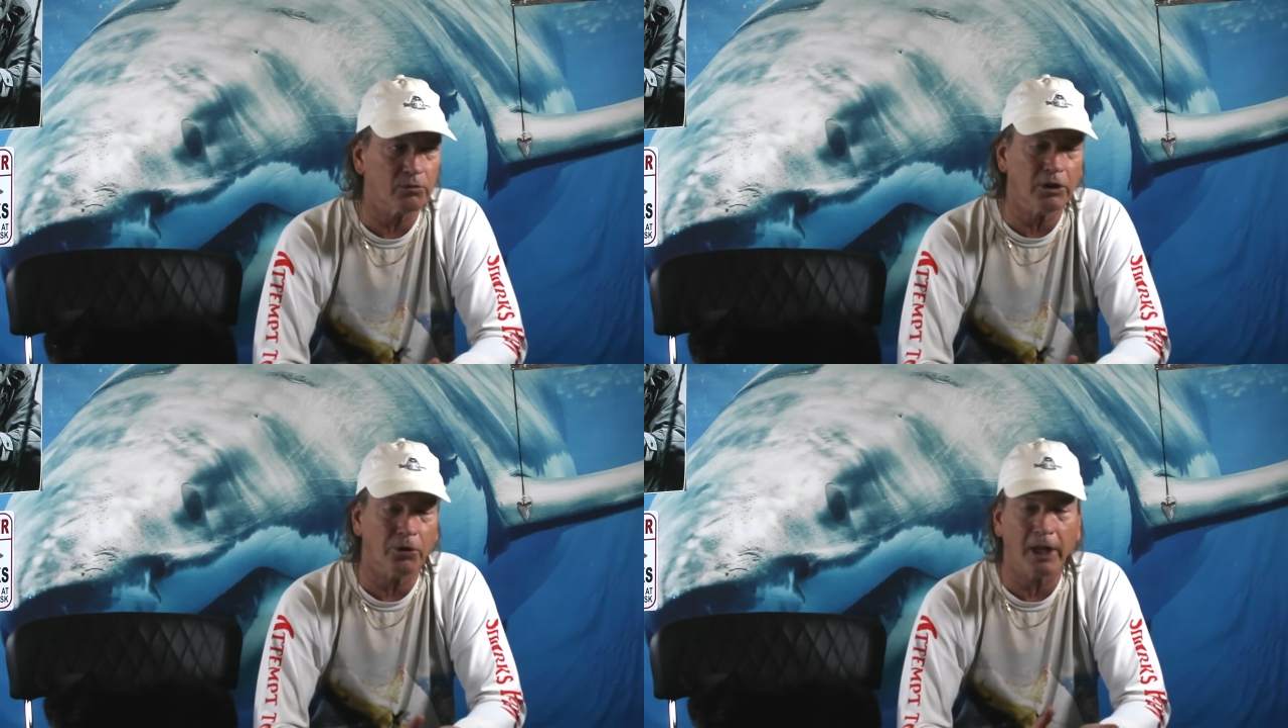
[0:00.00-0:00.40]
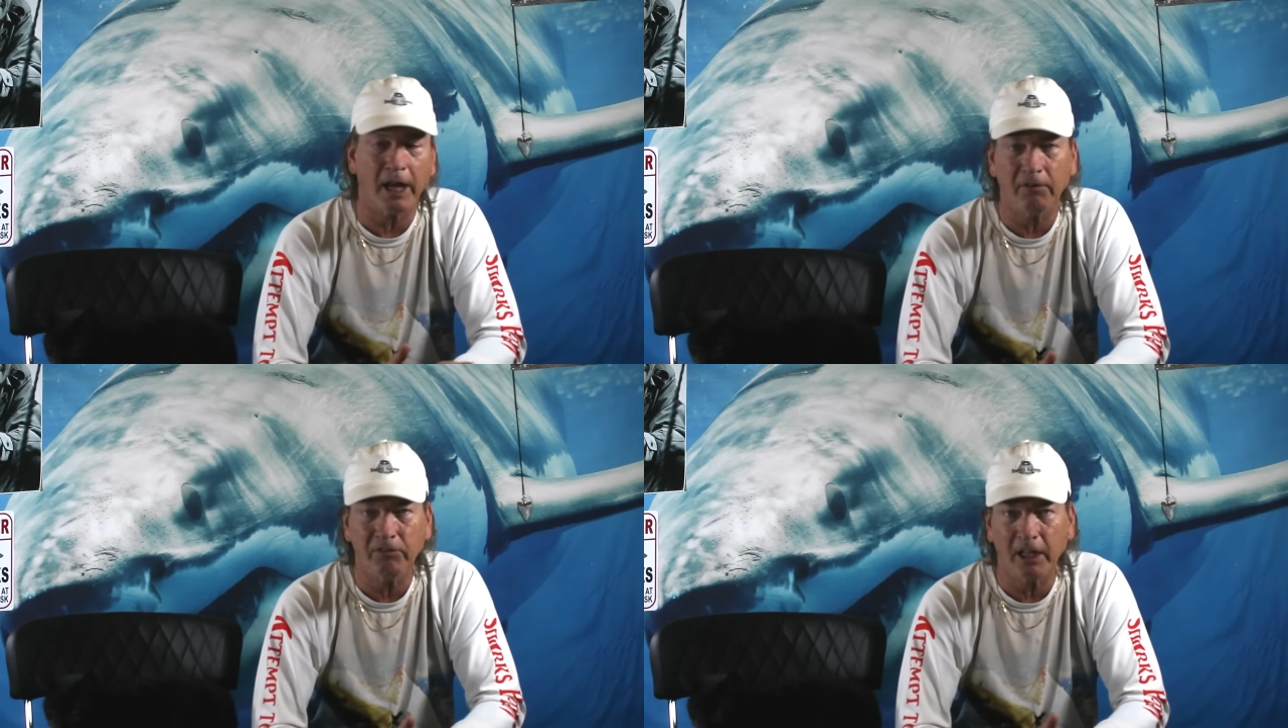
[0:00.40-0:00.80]
and we don't
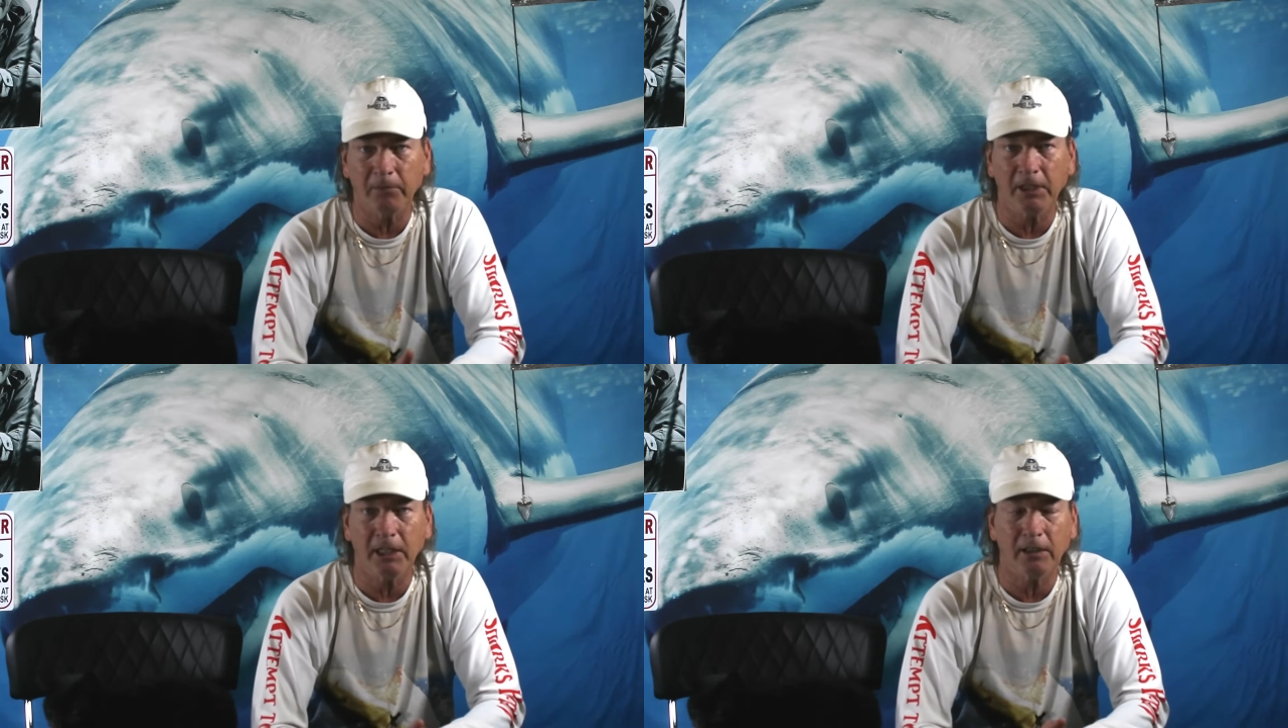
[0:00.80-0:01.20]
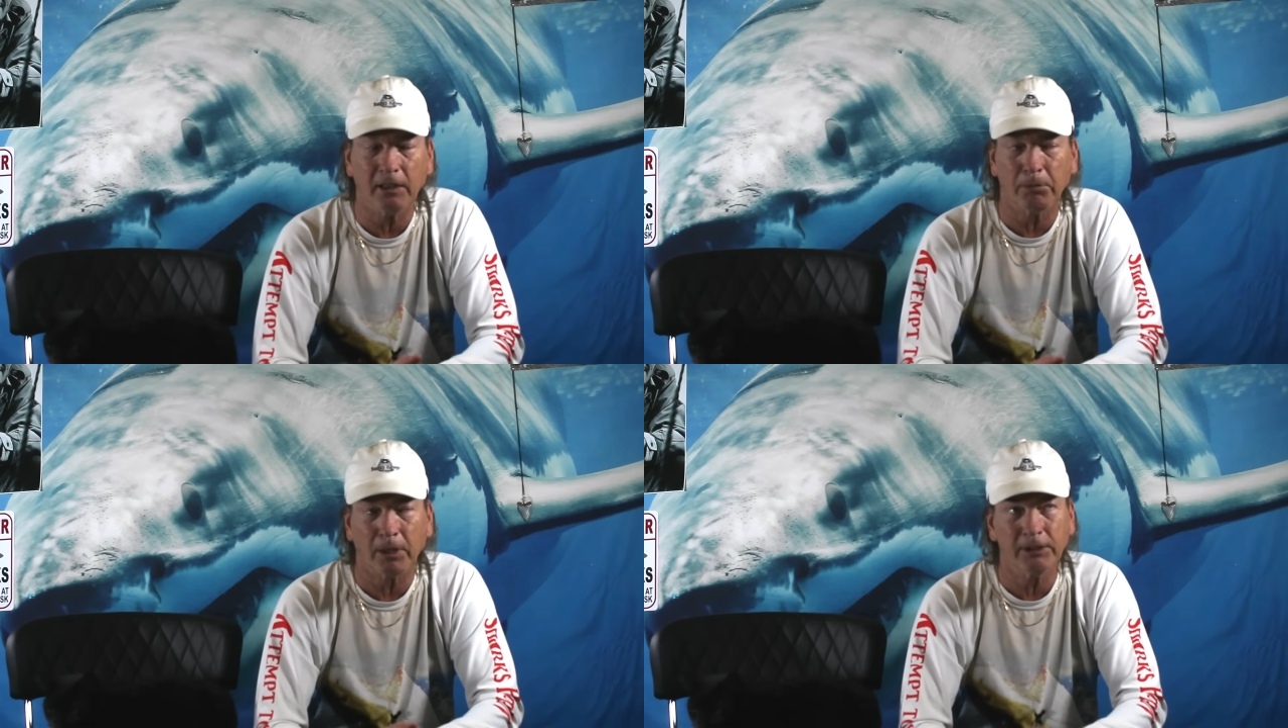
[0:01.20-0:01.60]
have that, meaning
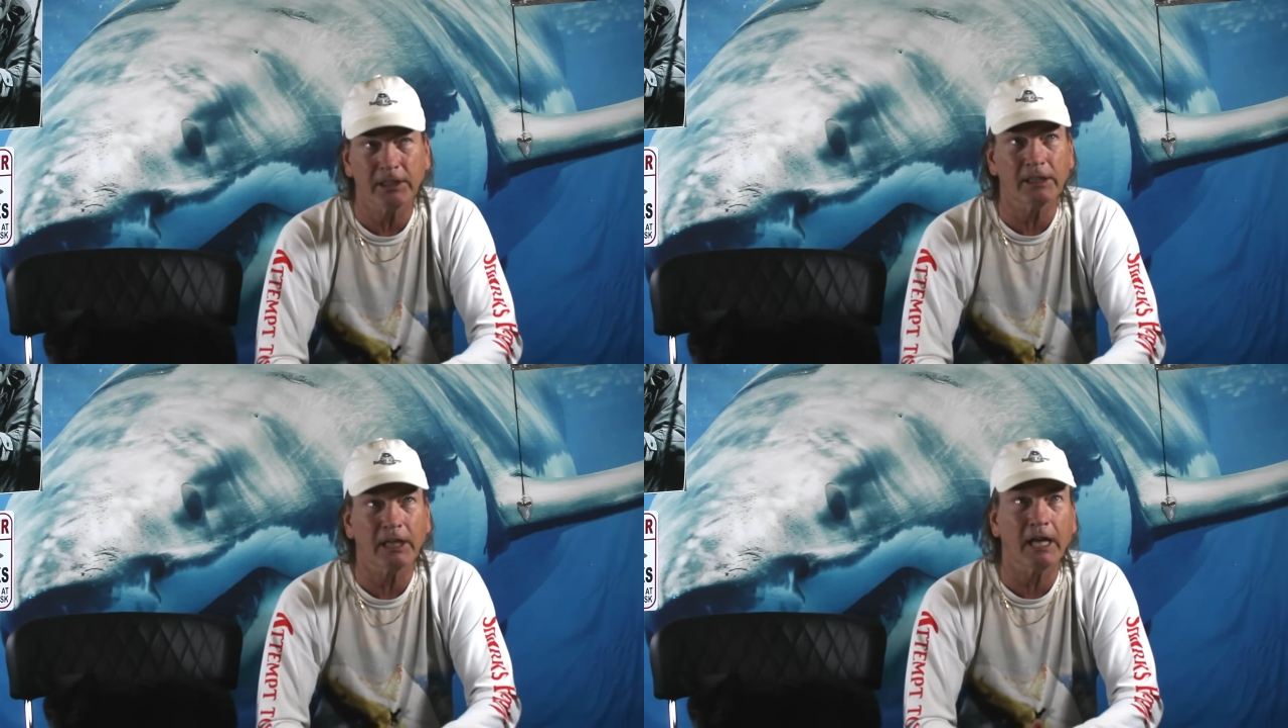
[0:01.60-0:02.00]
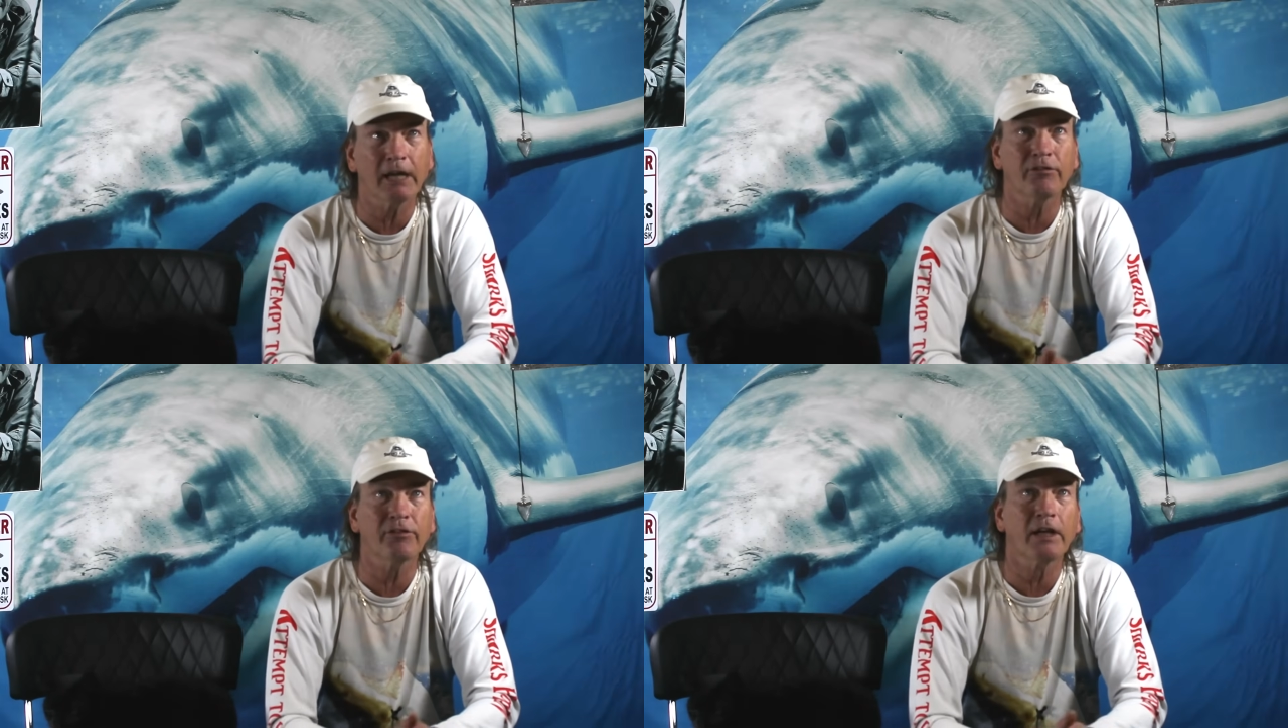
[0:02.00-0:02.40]
they probably didn't have